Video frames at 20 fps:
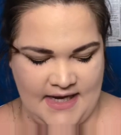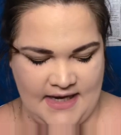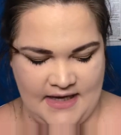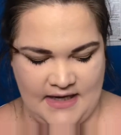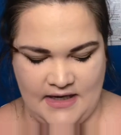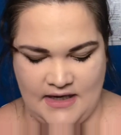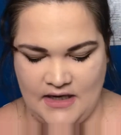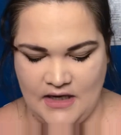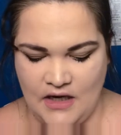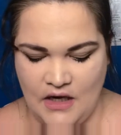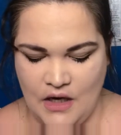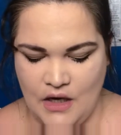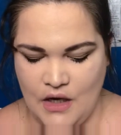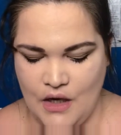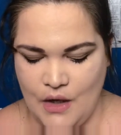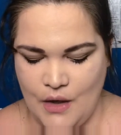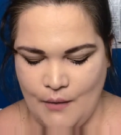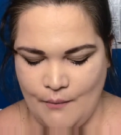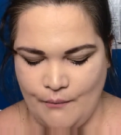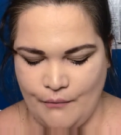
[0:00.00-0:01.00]
a
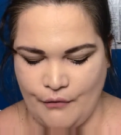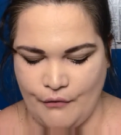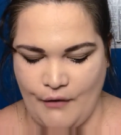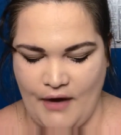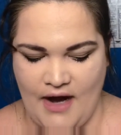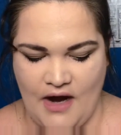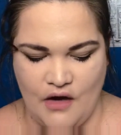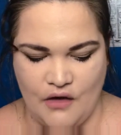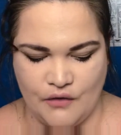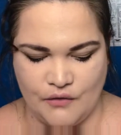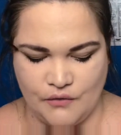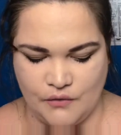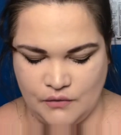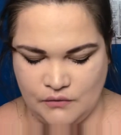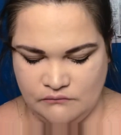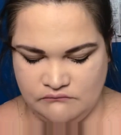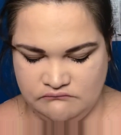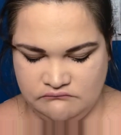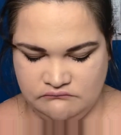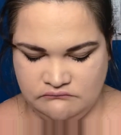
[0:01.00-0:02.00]

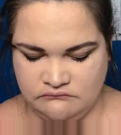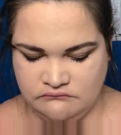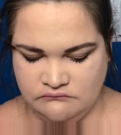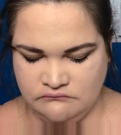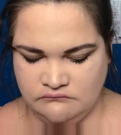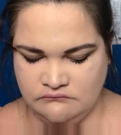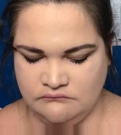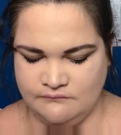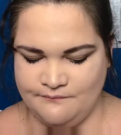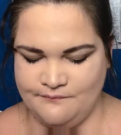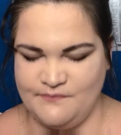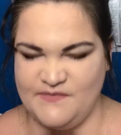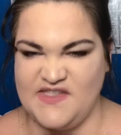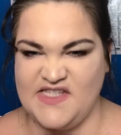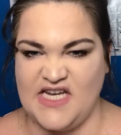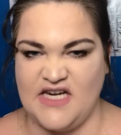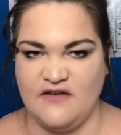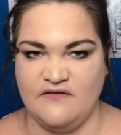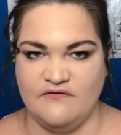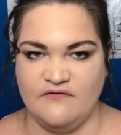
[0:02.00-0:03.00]
brown
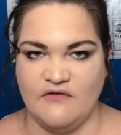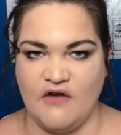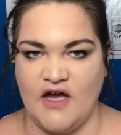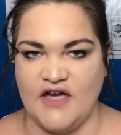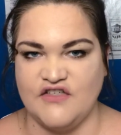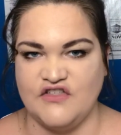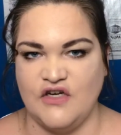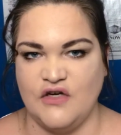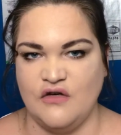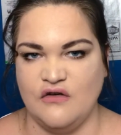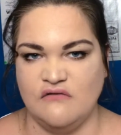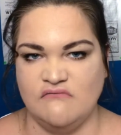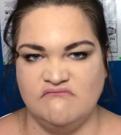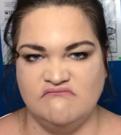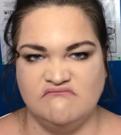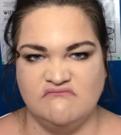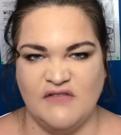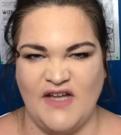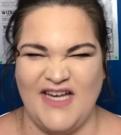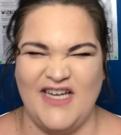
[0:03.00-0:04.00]
set of eyeshadow,
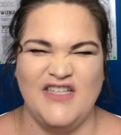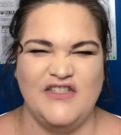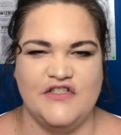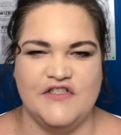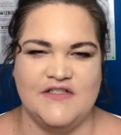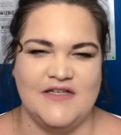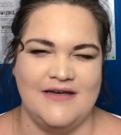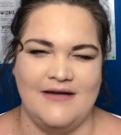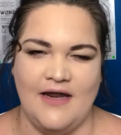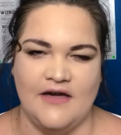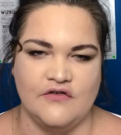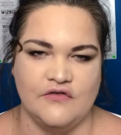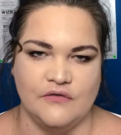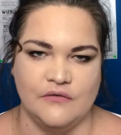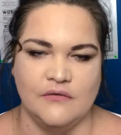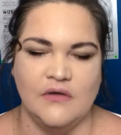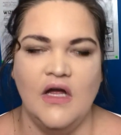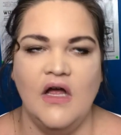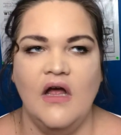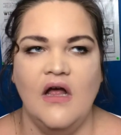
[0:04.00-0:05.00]
like just a natural,
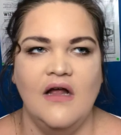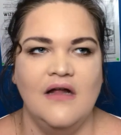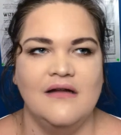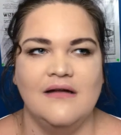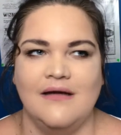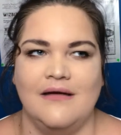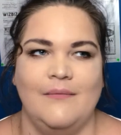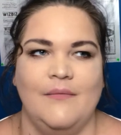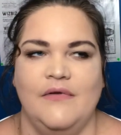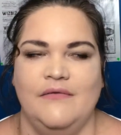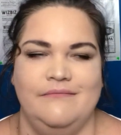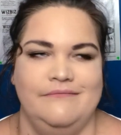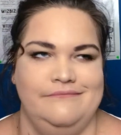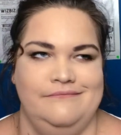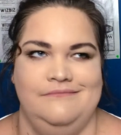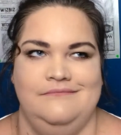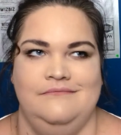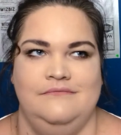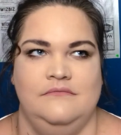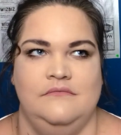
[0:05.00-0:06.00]
like,
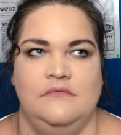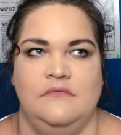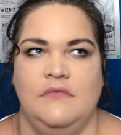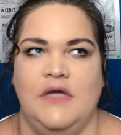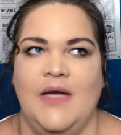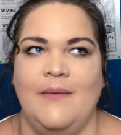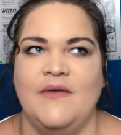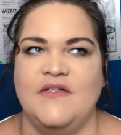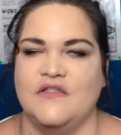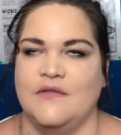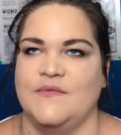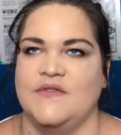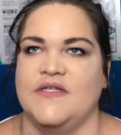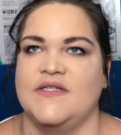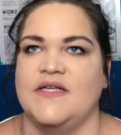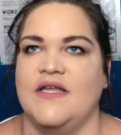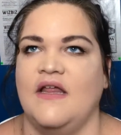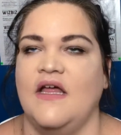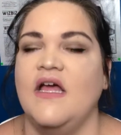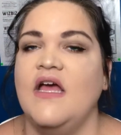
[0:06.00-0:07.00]
how many times can I
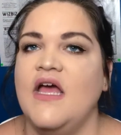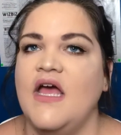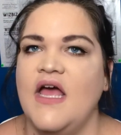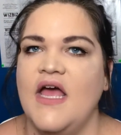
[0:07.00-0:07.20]
say that?